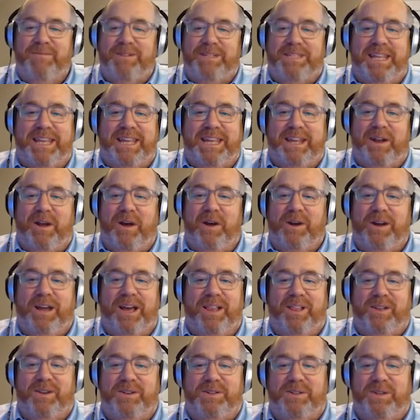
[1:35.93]
I was thinking all
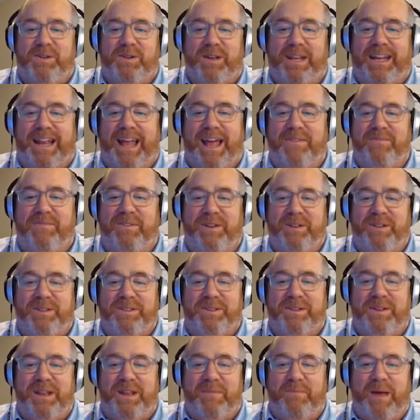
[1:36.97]
color tuning, not
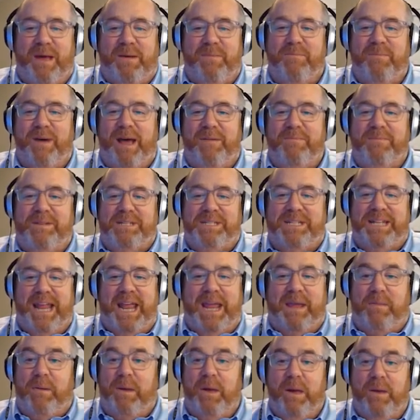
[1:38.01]
field tuning. My, my
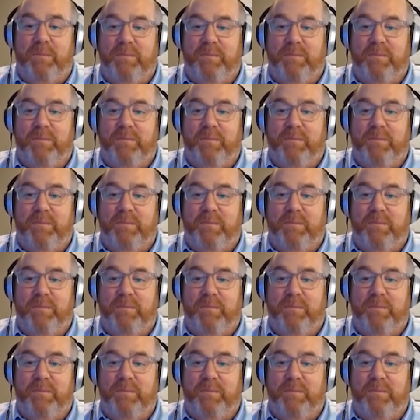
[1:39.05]
mistake.